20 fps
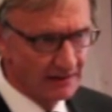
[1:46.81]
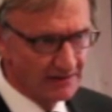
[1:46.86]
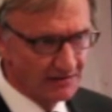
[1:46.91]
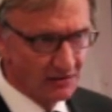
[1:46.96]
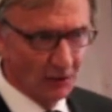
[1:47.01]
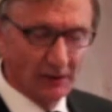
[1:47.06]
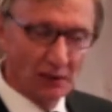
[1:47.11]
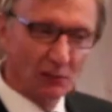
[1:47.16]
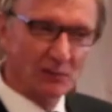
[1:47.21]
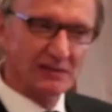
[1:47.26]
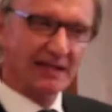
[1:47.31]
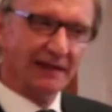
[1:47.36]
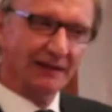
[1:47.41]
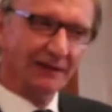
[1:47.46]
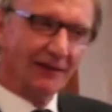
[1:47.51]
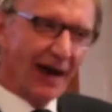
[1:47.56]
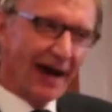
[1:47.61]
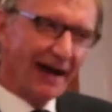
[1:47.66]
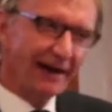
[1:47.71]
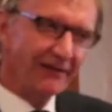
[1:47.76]
So there was a
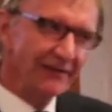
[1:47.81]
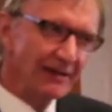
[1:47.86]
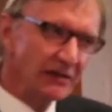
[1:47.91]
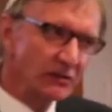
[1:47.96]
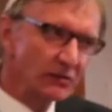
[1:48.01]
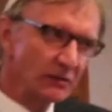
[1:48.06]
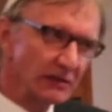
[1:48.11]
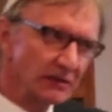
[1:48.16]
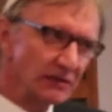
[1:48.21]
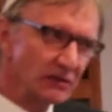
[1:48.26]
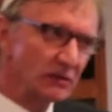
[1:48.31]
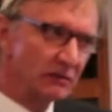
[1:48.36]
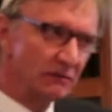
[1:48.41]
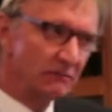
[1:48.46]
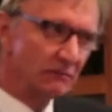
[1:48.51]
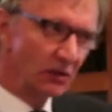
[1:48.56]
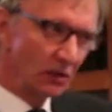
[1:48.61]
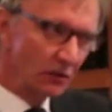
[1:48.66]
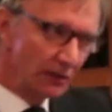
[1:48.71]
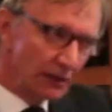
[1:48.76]
lot of interest.
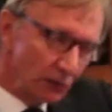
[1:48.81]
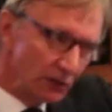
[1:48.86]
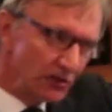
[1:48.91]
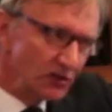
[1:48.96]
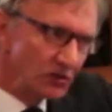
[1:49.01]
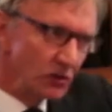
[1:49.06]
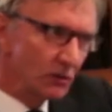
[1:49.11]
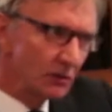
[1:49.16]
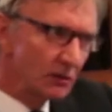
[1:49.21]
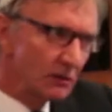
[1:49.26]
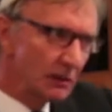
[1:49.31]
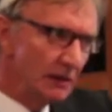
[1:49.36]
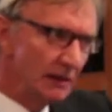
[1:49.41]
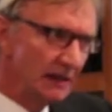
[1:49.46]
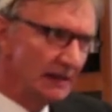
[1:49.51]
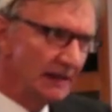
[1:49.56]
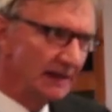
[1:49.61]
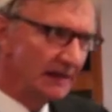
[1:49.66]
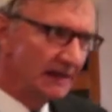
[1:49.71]
Tony, would you agree?